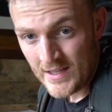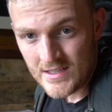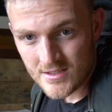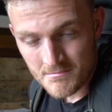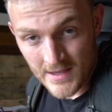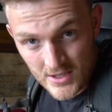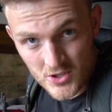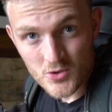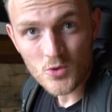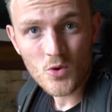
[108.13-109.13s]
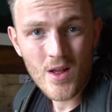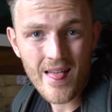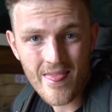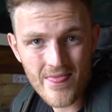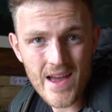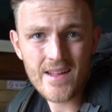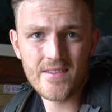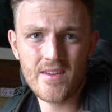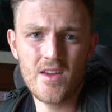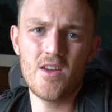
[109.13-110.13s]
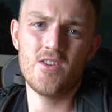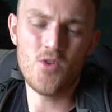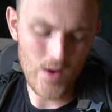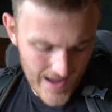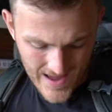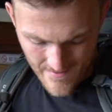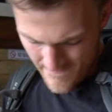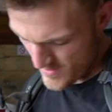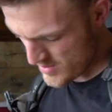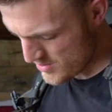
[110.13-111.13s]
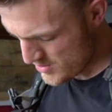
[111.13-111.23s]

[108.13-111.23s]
need to make sure that you have